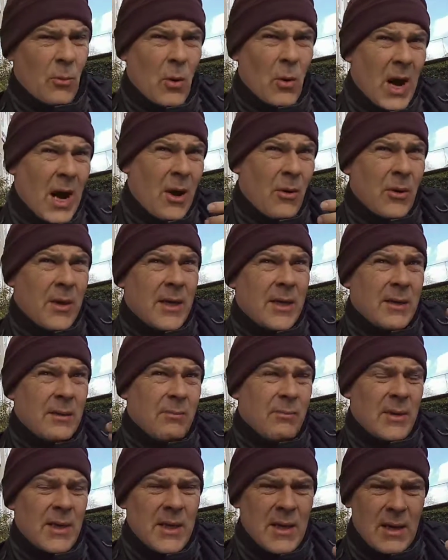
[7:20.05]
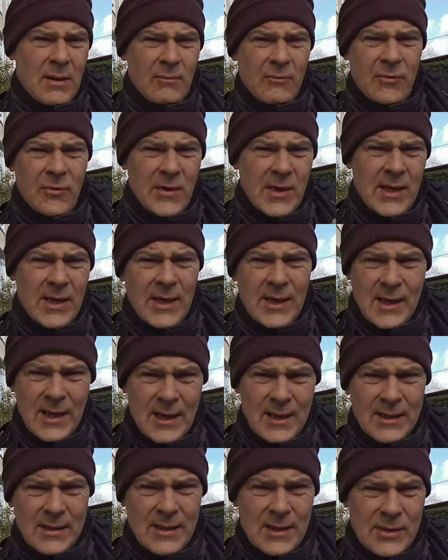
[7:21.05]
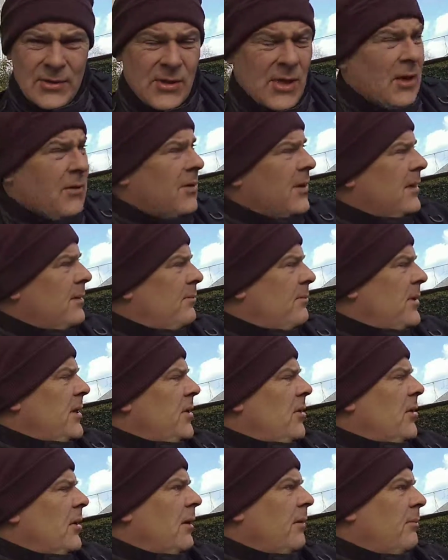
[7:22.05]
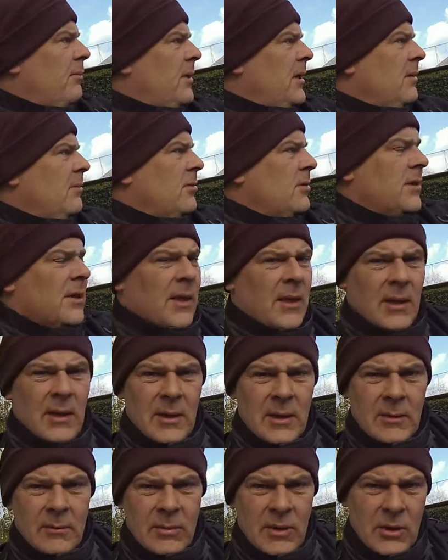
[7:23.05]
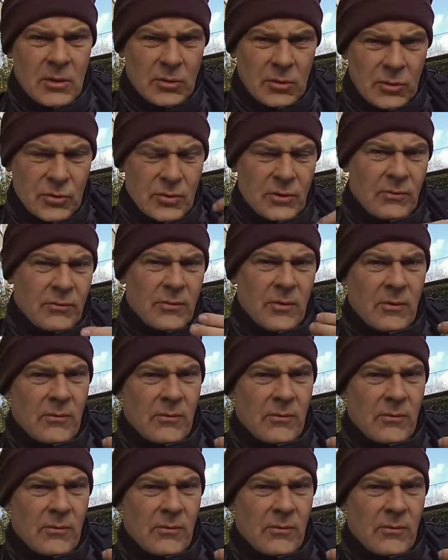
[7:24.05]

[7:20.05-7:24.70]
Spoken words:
how can it be I'm feeling like this, how can it be other people, because of